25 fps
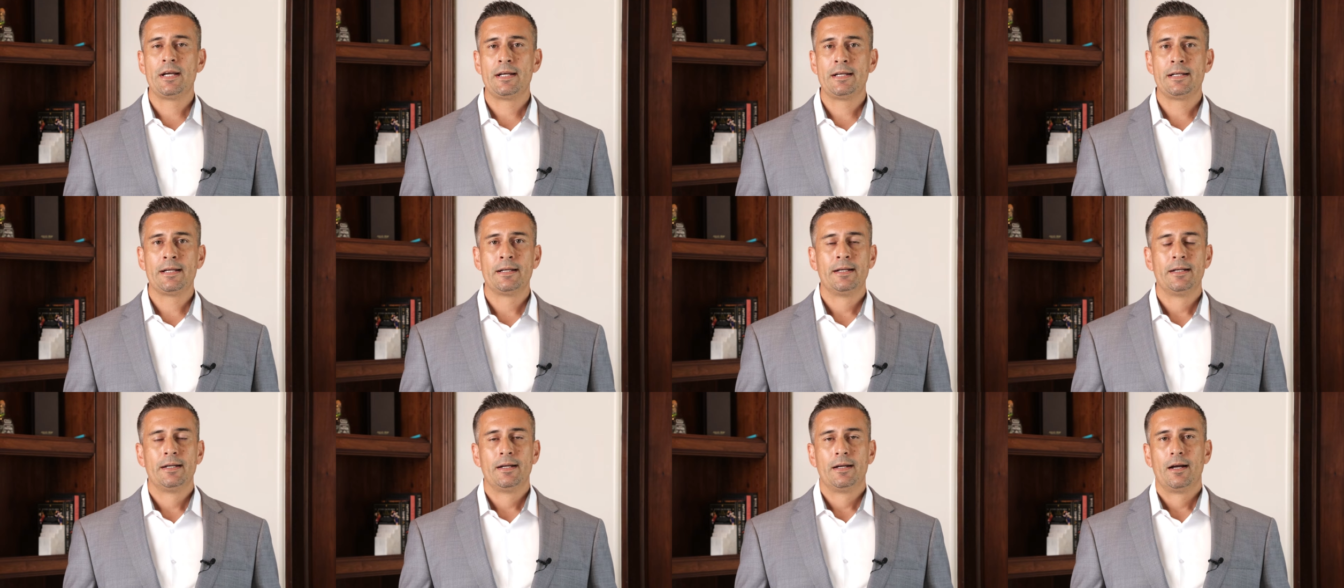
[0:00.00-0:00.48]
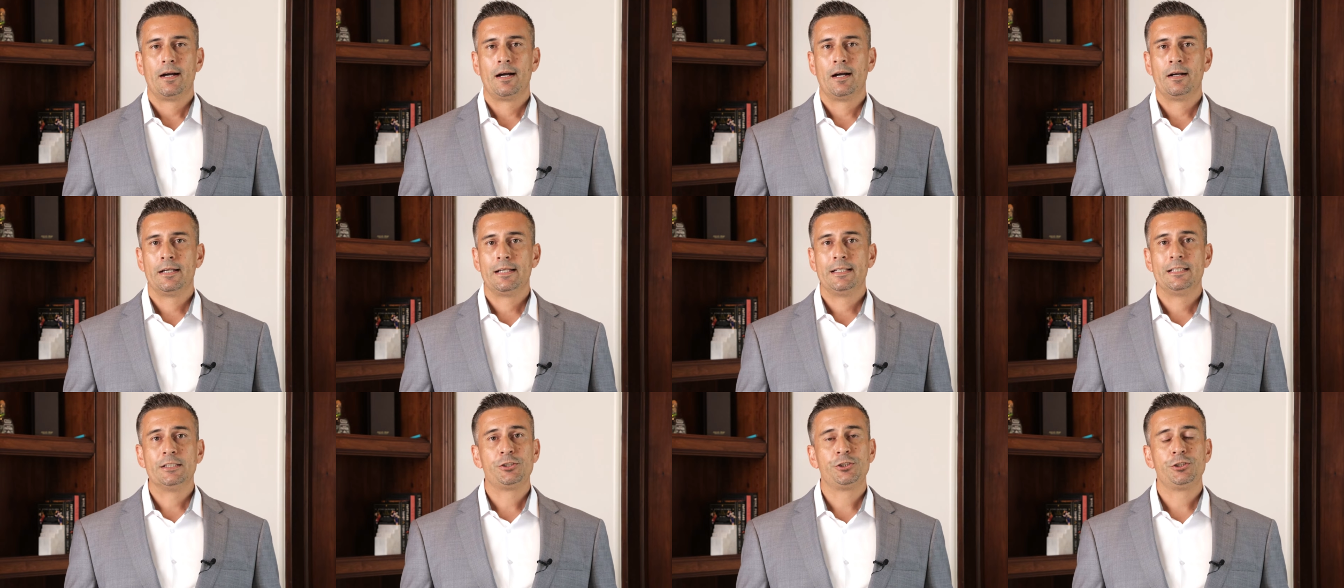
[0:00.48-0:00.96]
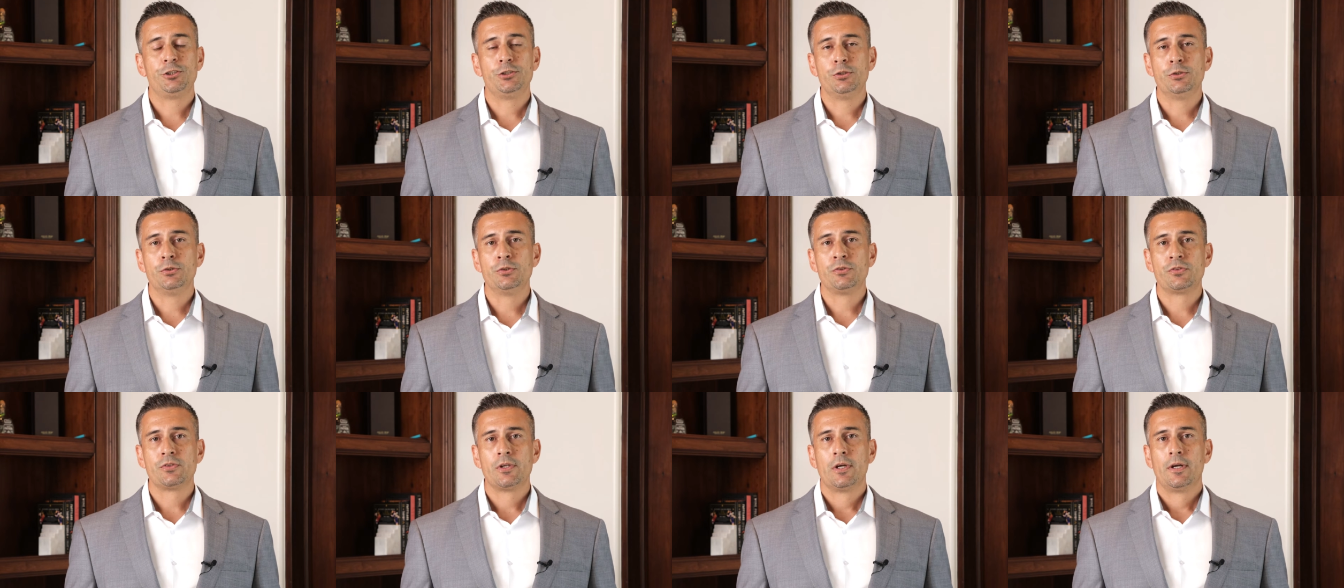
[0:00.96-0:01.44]
A uh,
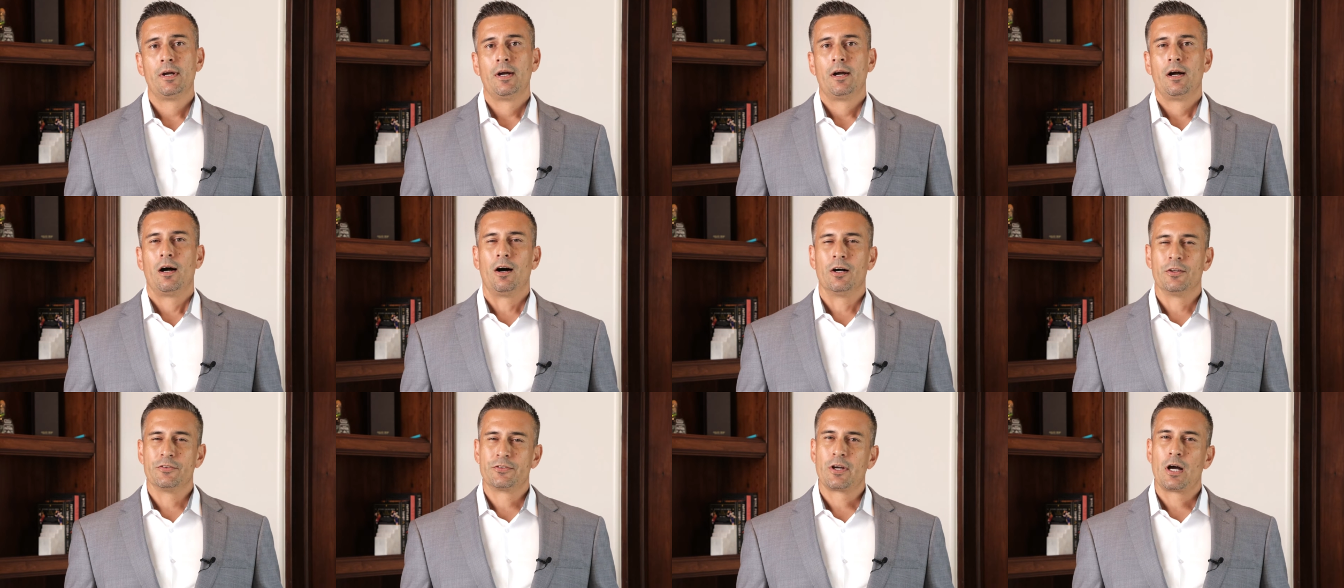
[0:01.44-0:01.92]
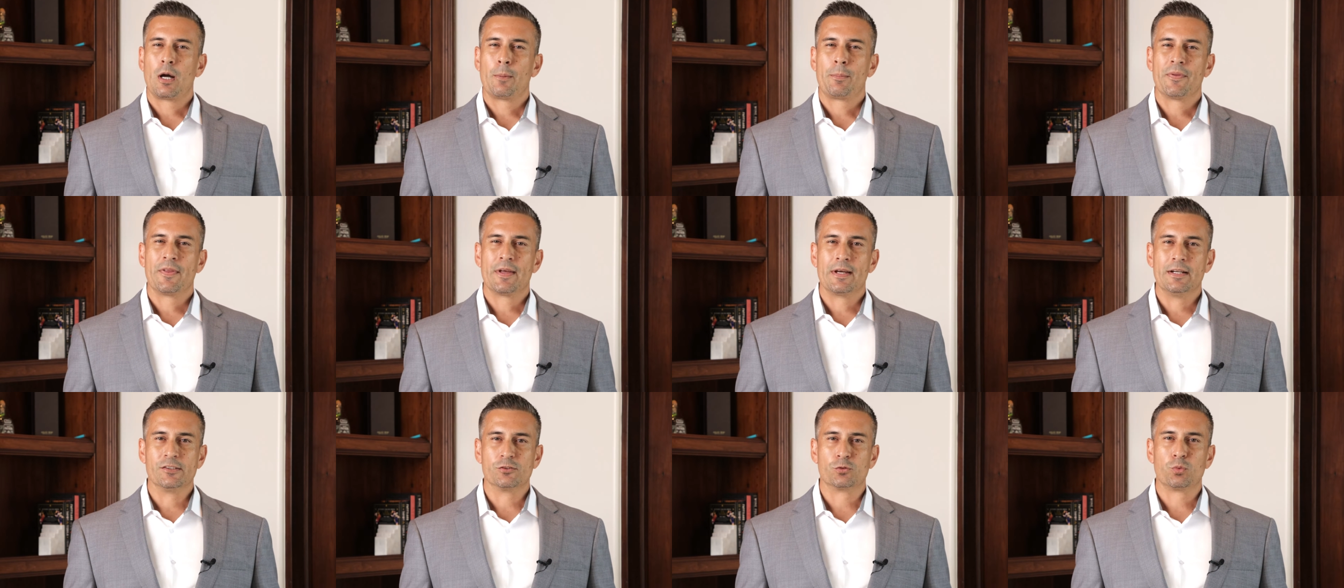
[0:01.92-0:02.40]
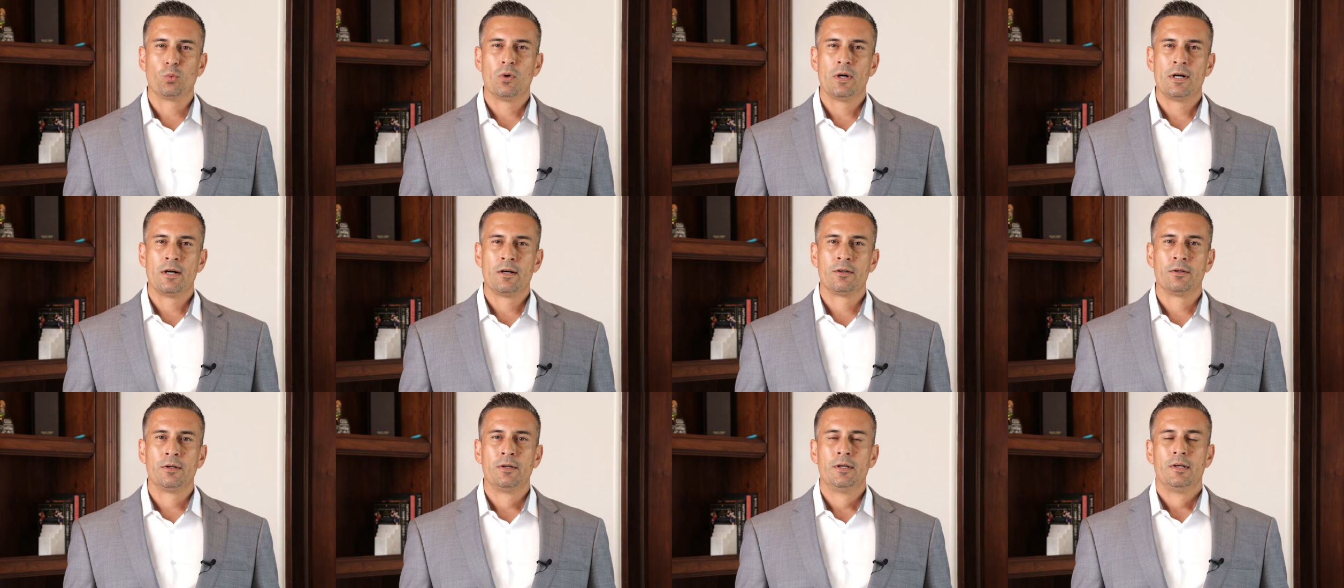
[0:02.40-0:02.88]
issues, on top of that as
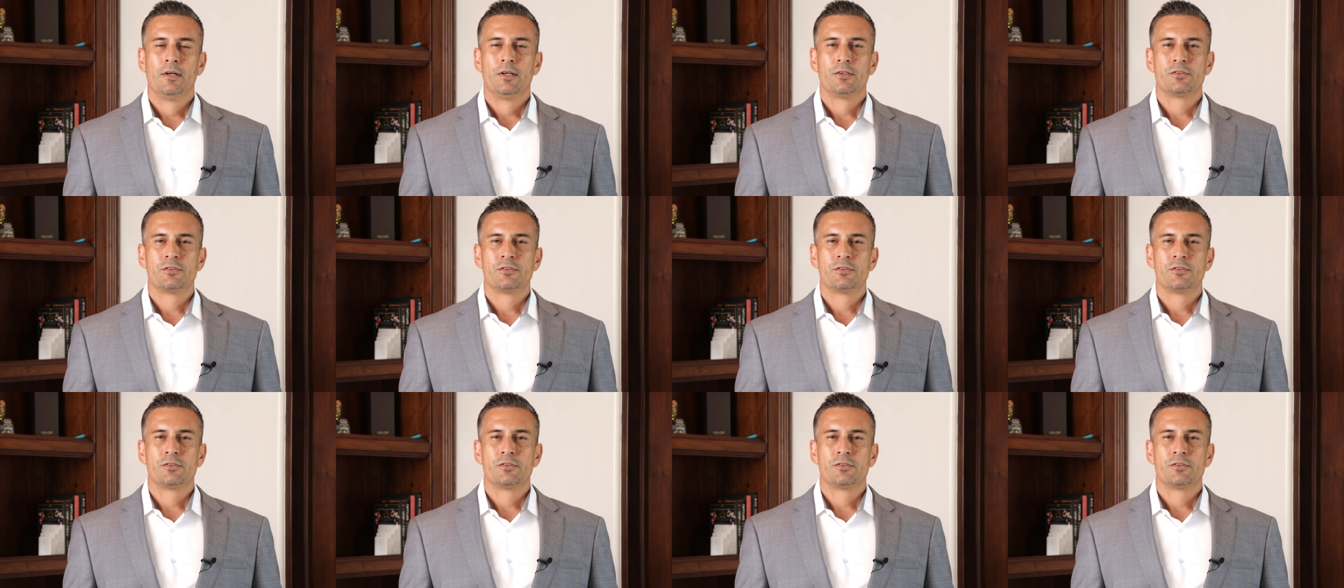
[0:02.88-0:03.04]
well.